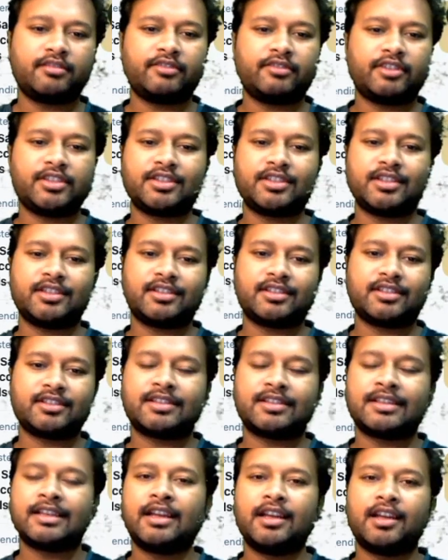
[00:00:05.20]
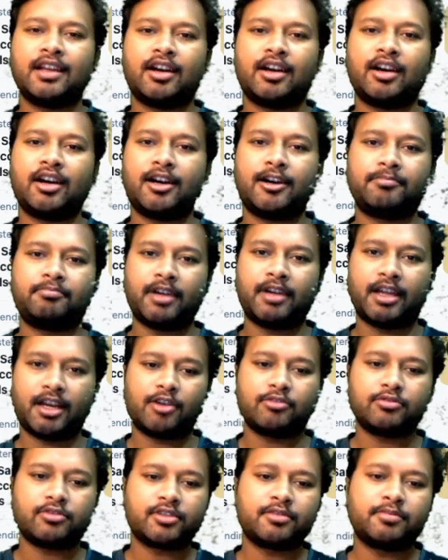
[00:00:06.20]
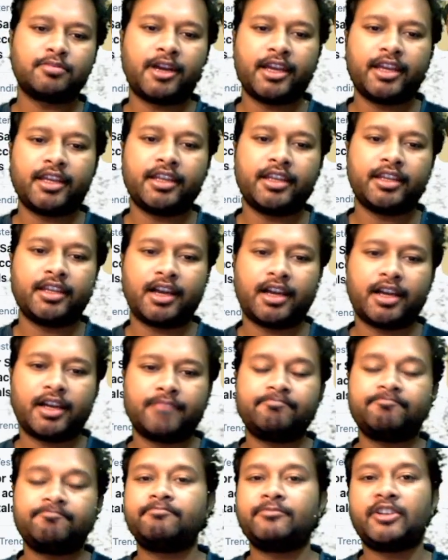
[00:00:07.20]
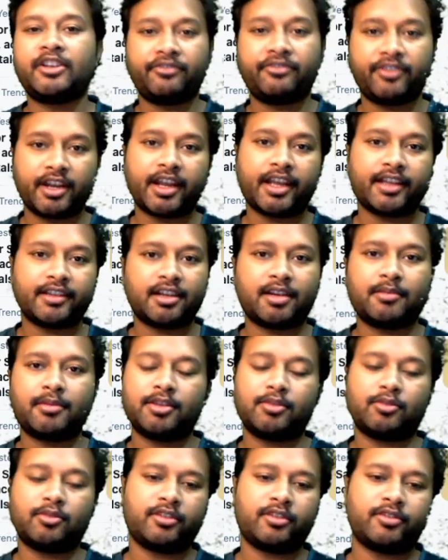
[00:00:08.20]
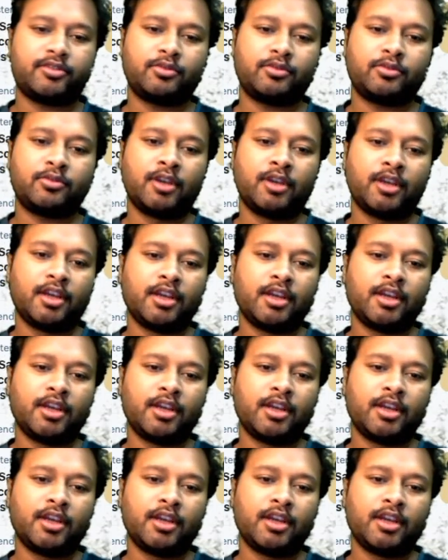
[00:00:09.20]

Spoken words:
which is announced by TIFR Hyderabad. Okay, so